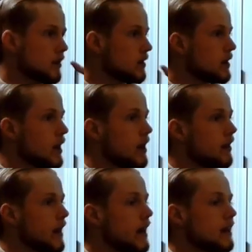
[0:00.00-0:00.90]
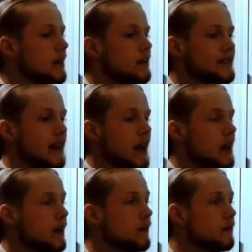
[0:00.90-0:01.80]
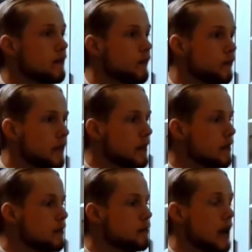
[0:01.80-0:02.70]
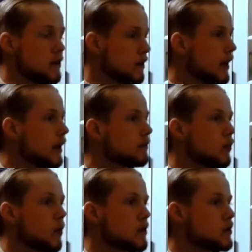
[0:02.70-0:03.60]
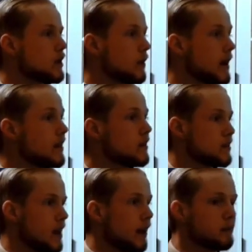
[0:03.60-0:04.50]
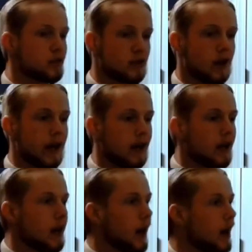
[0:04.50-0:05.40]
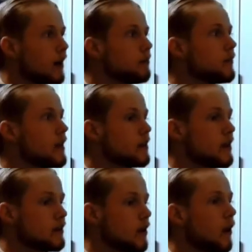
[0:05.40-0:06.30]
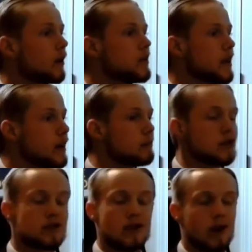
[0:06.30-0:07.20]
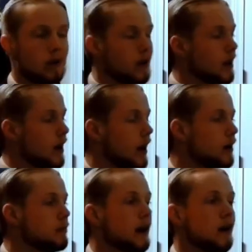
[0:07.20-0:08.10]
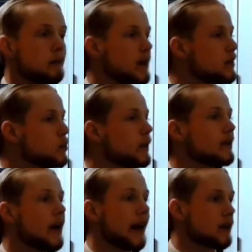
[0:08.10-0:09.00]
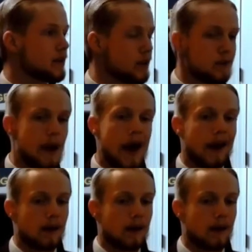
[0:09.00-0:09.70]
because that is a major thing, of course, in the state of Missouri. Is our teams. So by all means, we'd like to hang